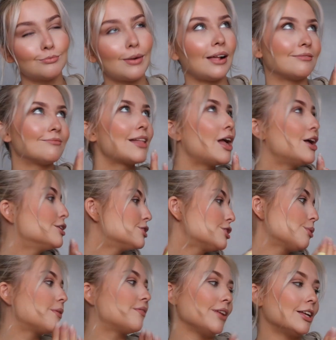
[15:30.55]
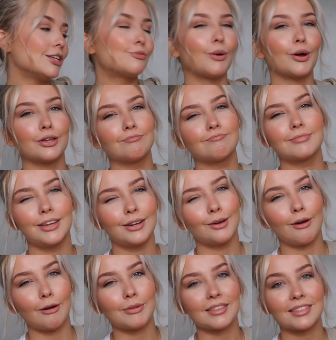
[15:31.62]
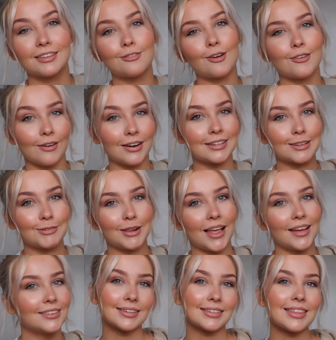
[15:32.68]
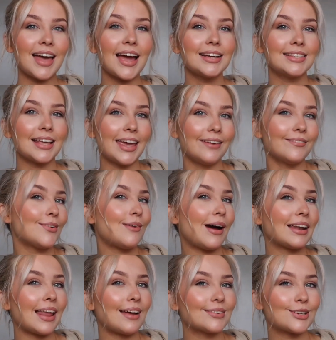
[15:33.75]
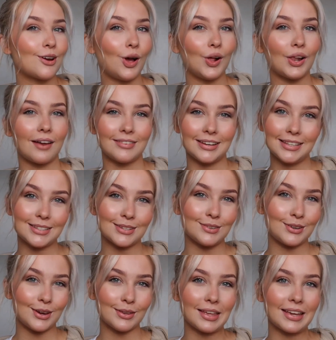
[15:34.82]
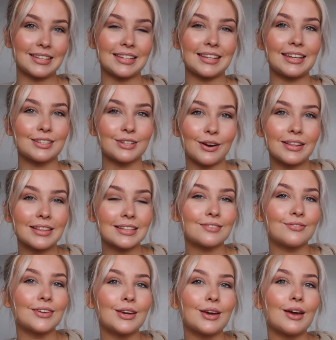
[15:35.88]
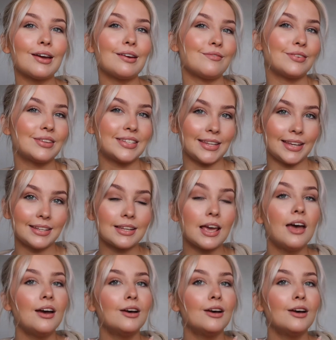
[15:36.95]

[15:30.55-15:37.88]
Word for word: Well, two of each but you know what I mean they're very very similar so that is it for my lounge haul I really do hope that you did enjoy this video if you did